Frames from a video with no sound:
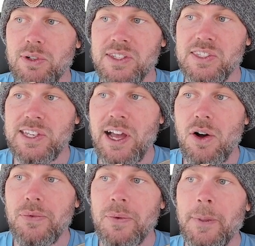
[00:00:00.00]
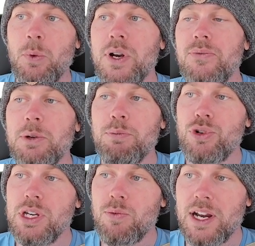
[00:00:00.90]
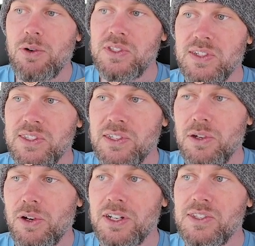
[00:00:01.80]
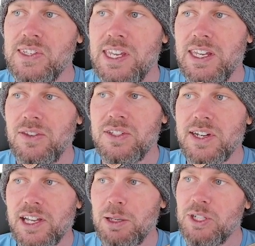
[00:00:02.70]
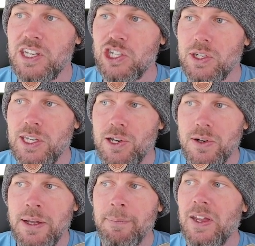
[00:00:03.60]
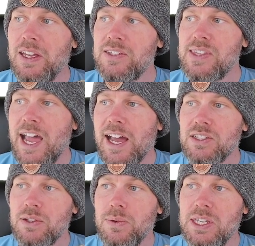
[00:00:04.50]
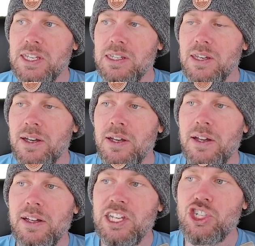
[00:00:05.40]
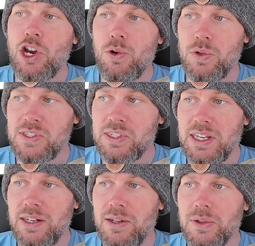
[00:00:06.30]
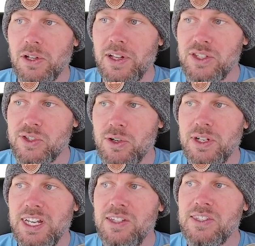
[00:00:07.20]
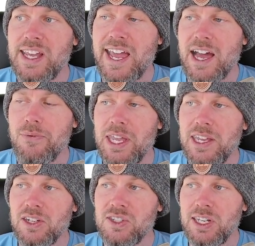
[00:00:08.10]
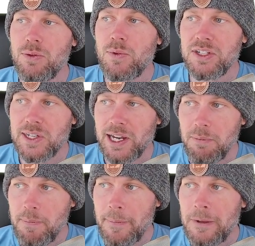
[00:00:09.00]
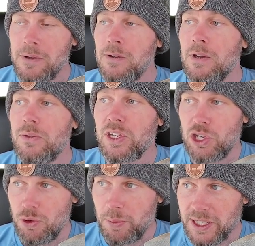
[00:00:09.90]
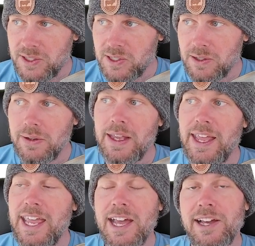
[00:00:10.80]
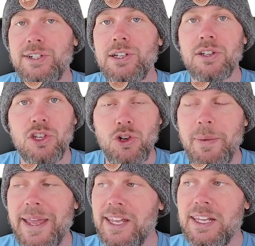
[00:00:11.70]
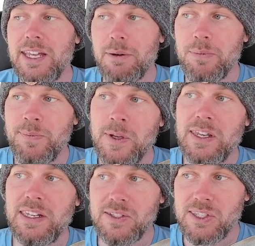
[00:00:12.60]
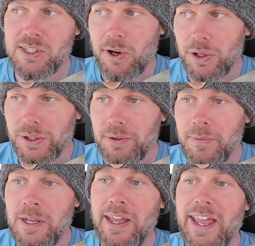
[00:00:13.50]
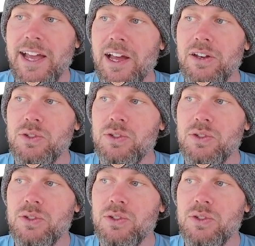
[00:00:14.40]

itself, one of the prerequisites that you're going to see in the documentation here is that each host in the cluster needs to have a container runtime, the kubelet, and kubeadm installed. And